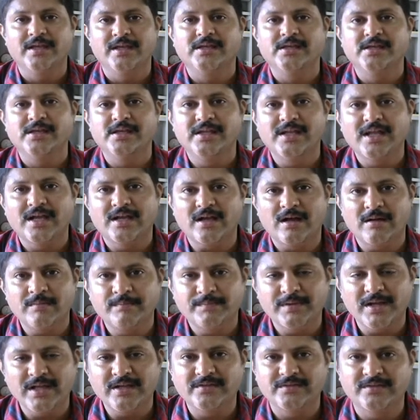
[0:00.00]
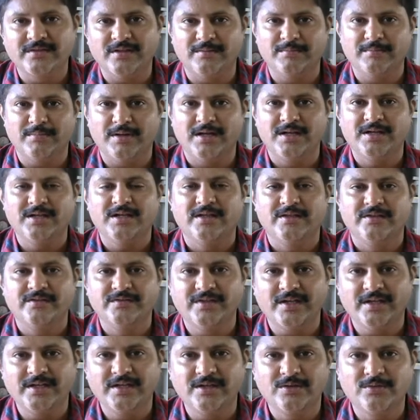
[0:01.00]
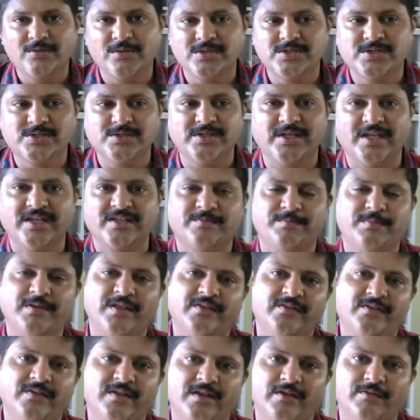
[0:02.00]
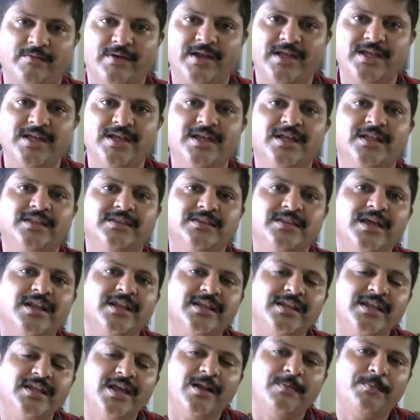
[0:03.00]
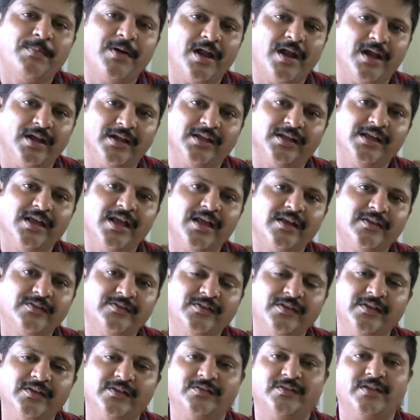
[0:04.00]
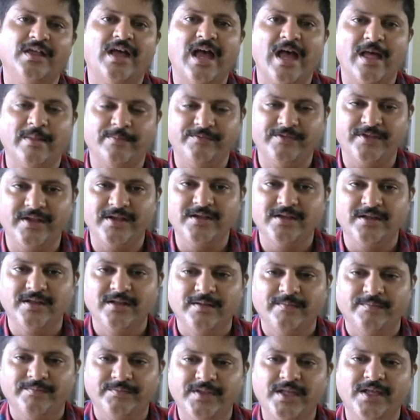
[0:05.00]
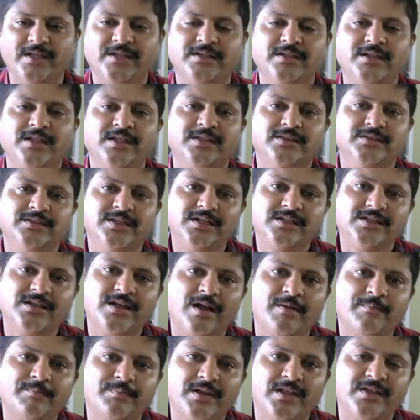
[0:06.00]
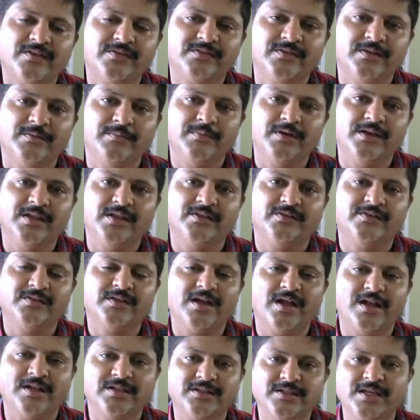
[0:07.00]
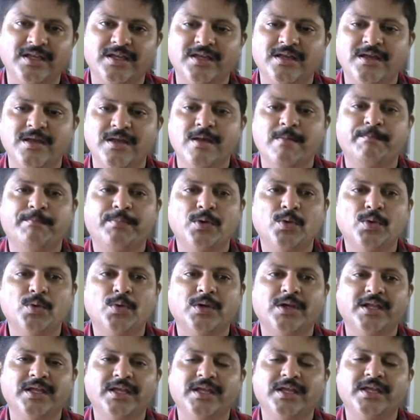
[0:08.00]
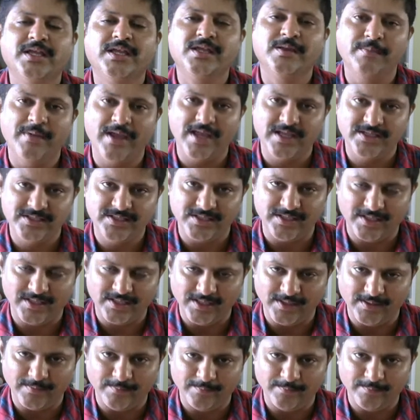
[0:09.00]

In a complex number z equals to x plus iy, the real part x is absent, then that complex number is called the purely imaginary.